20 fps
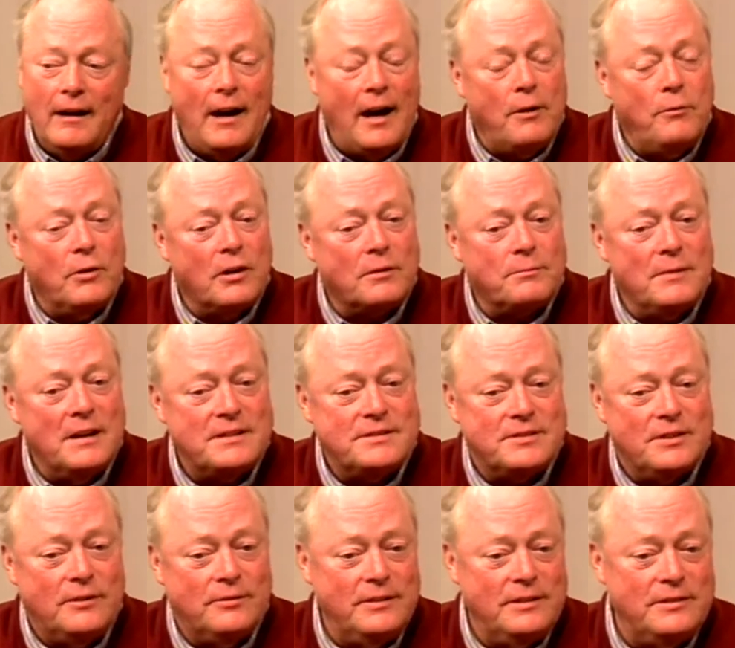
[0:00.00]
I worked
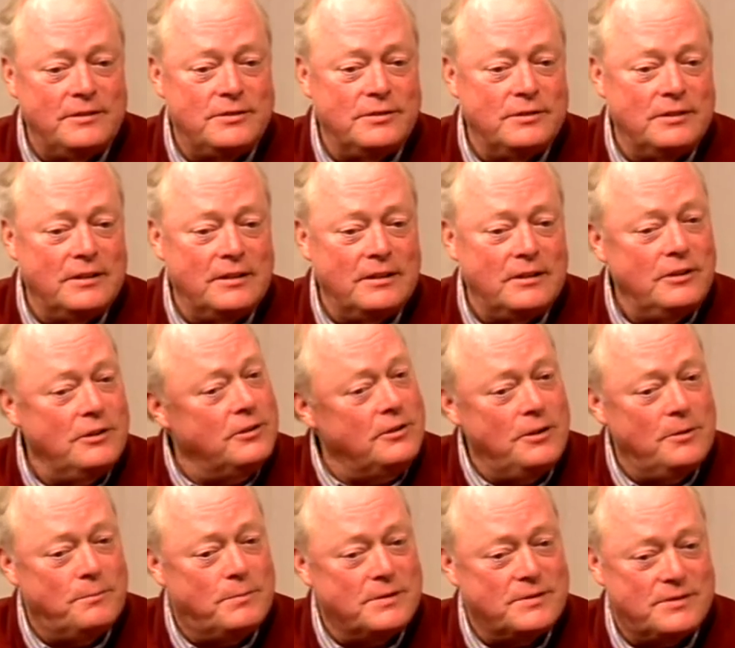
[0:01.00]
myself into a
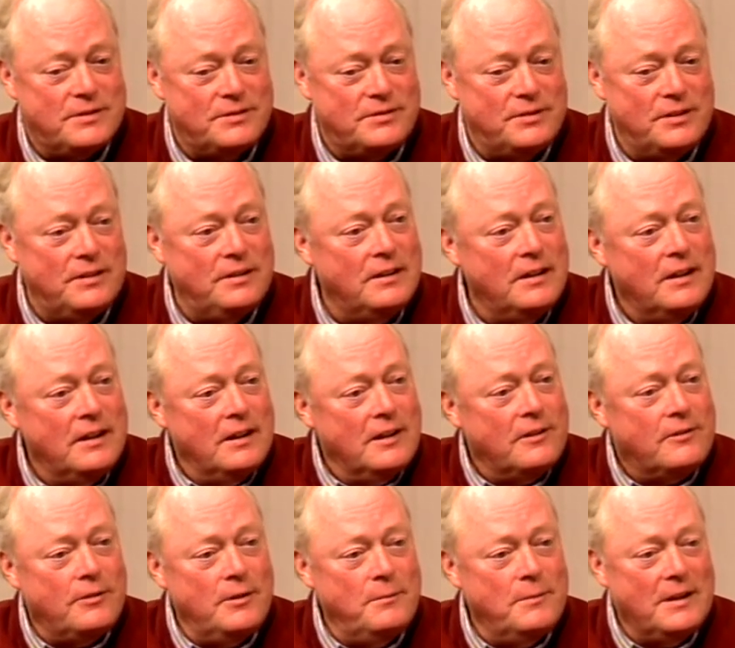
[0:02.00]
union position.
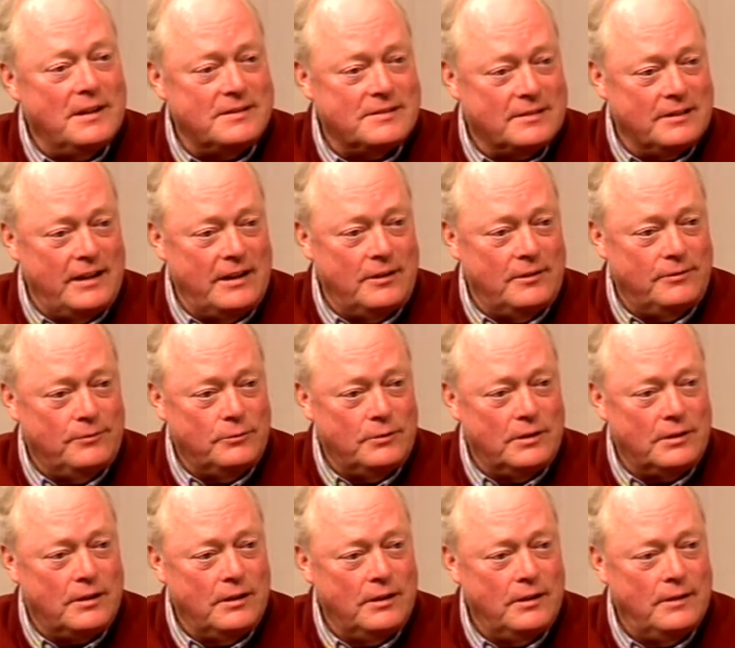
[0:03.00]
Three months later, what with, department